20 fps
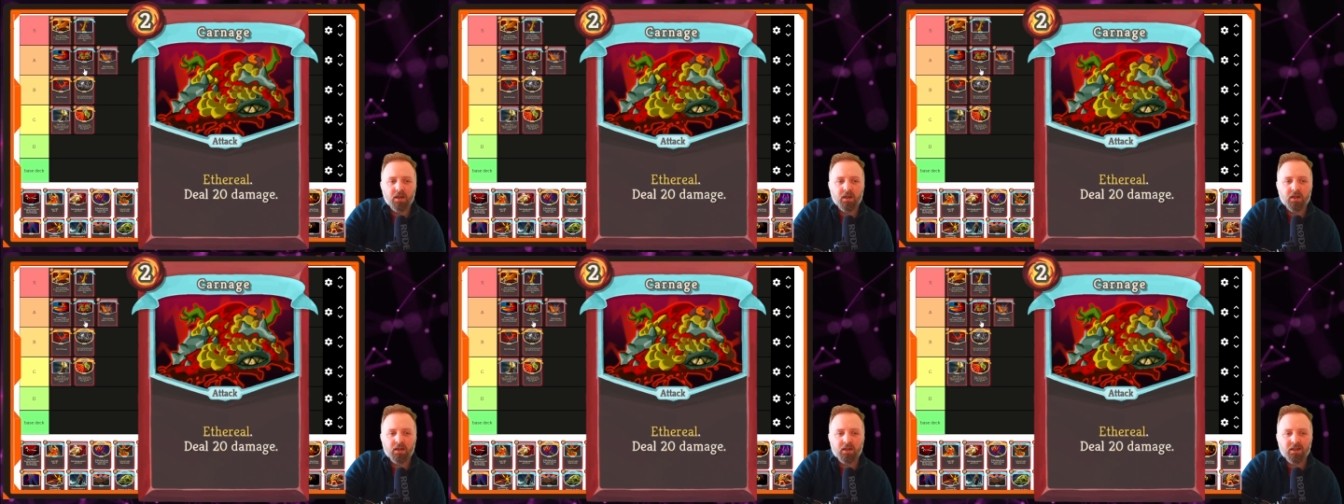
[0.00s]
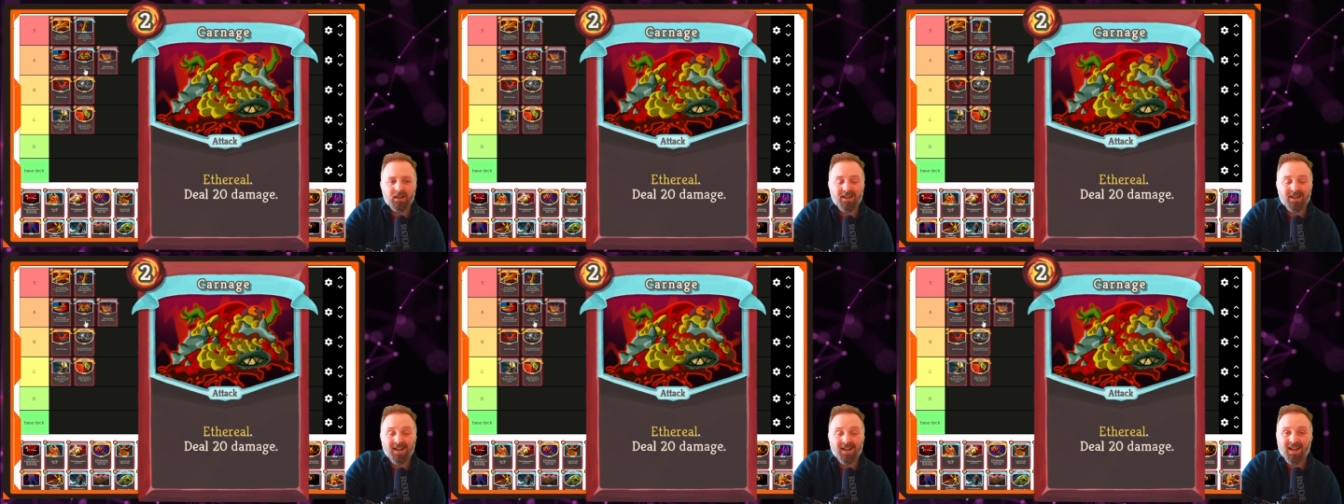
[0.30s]

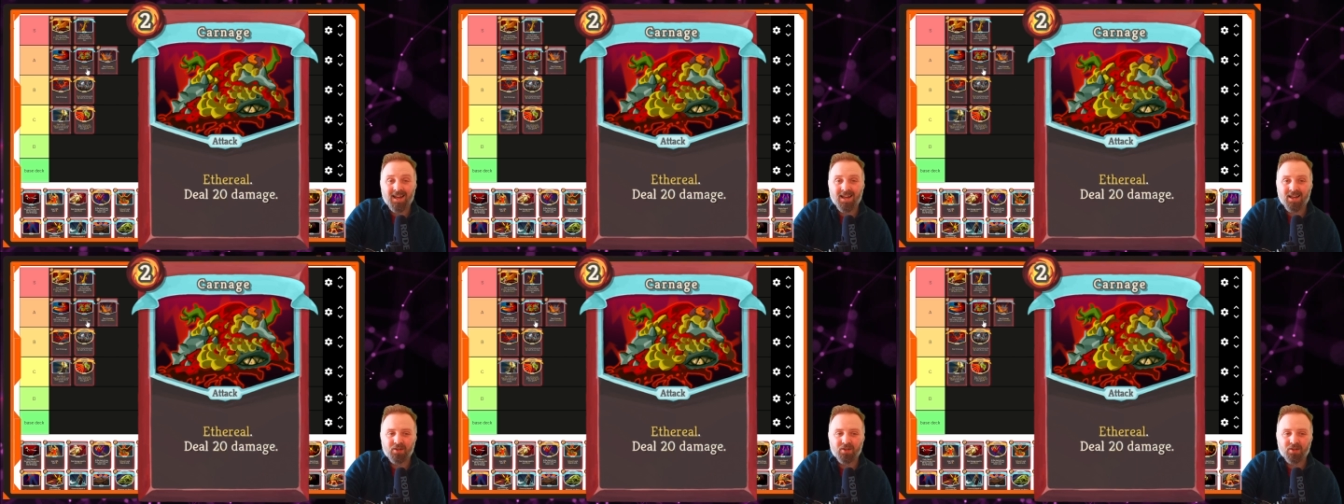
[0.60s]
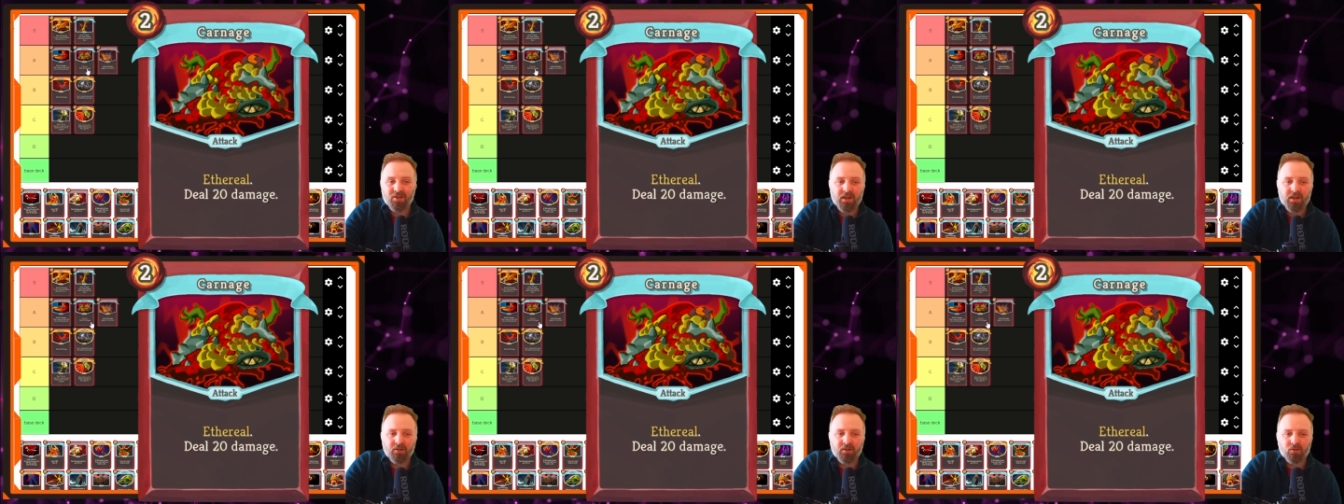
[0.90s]
It has
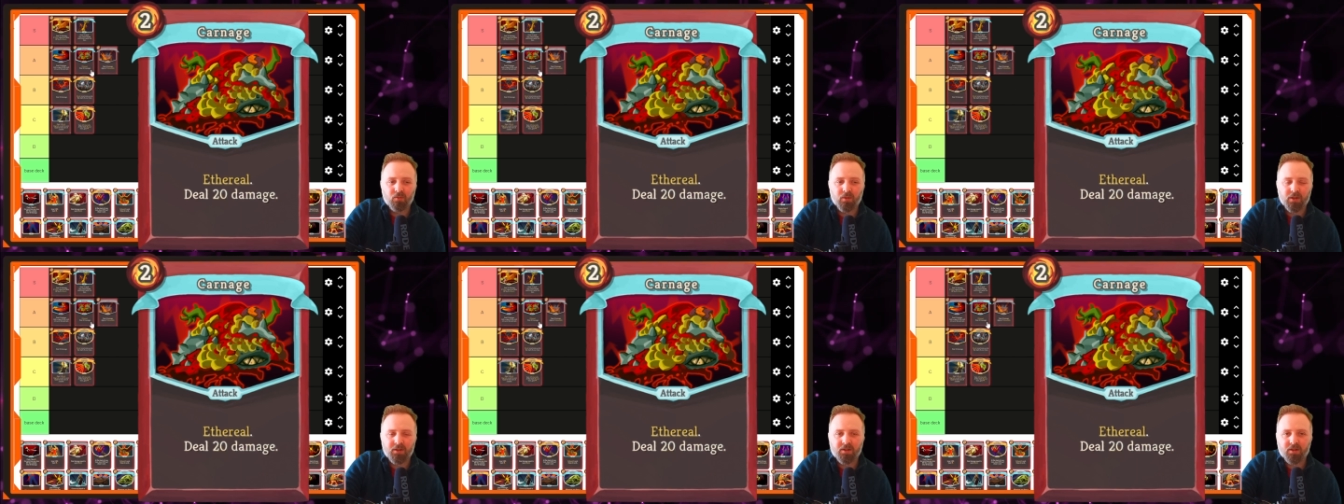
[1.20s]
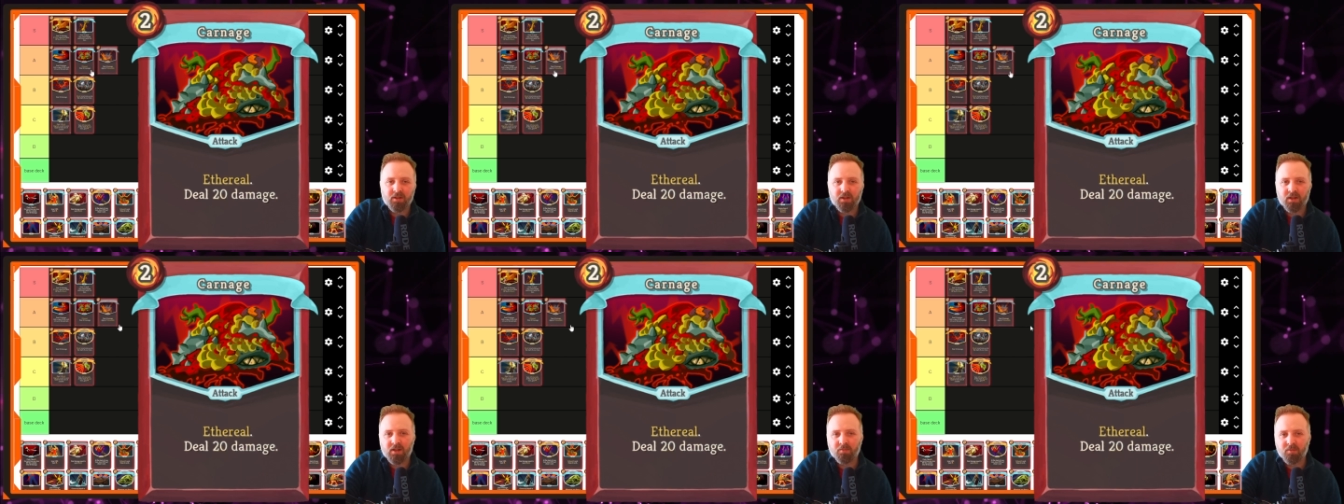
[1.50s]
Ethereal, which
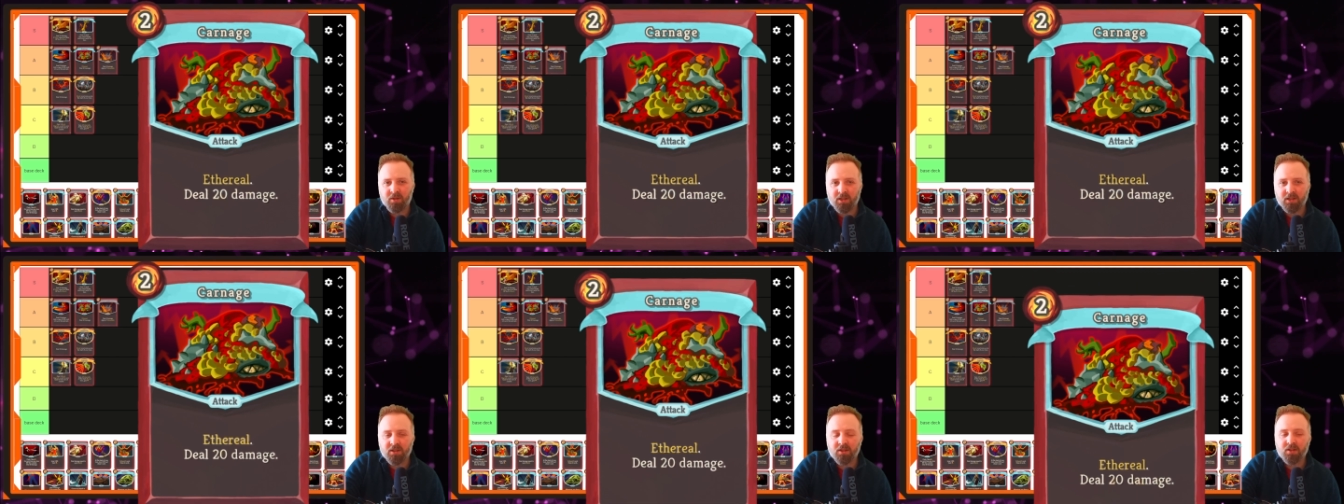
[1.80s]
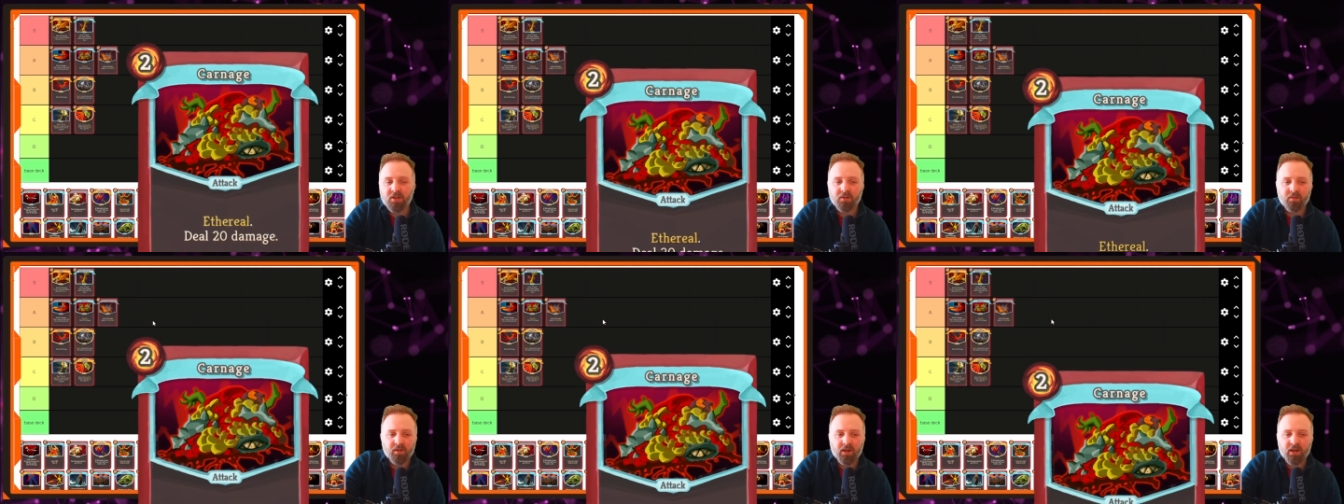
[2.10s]
can be a
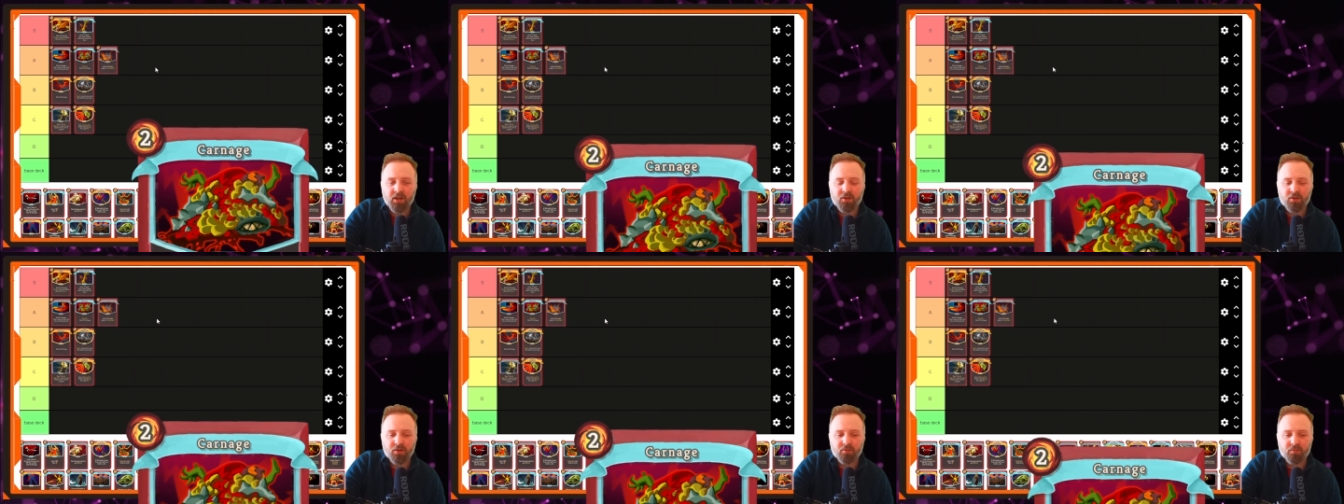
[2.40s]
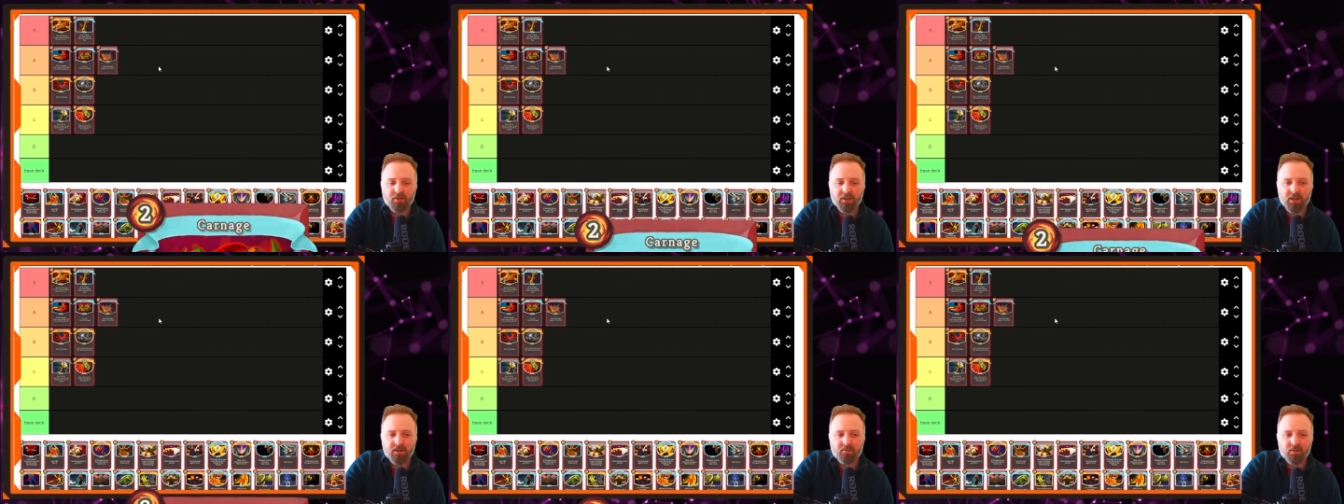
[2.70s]
disadvantage
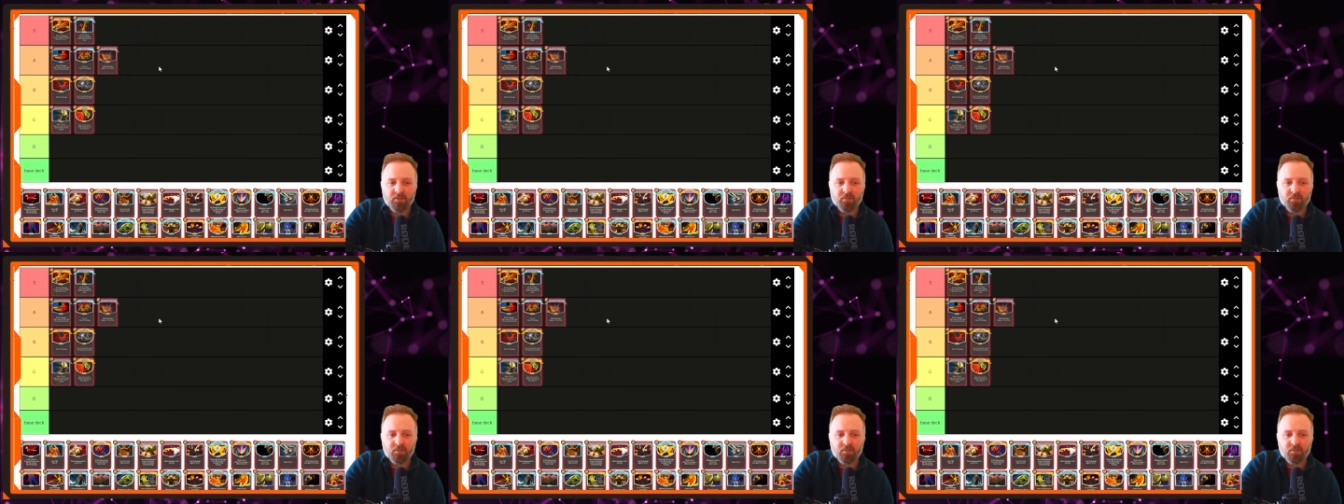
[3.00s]
sometimes,